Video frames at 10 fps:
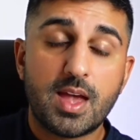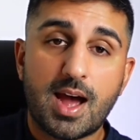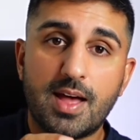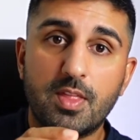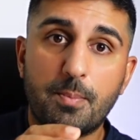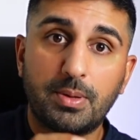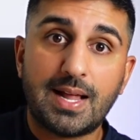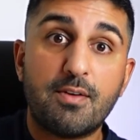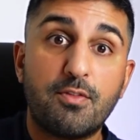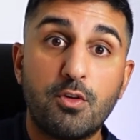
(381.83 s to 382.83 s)
And the
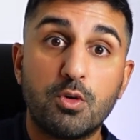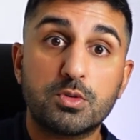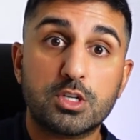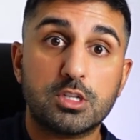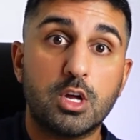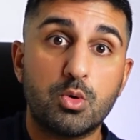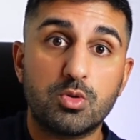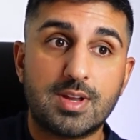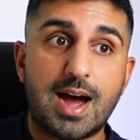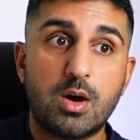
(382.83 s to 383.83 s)
platform
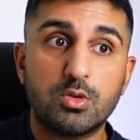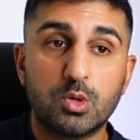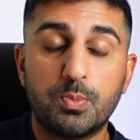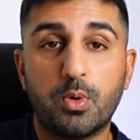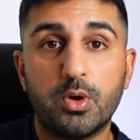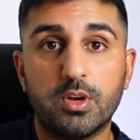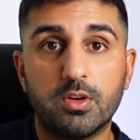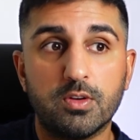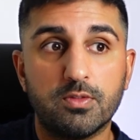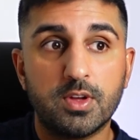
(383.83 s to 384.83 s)
slowed down to a point
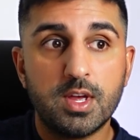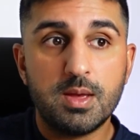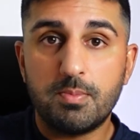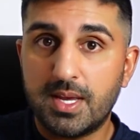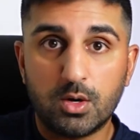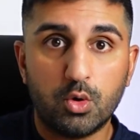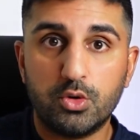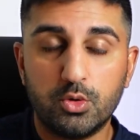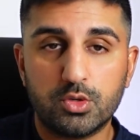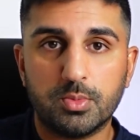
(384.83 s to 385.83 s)
of being
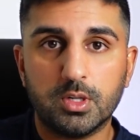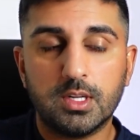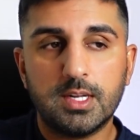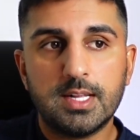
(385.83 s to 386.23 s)
unusable.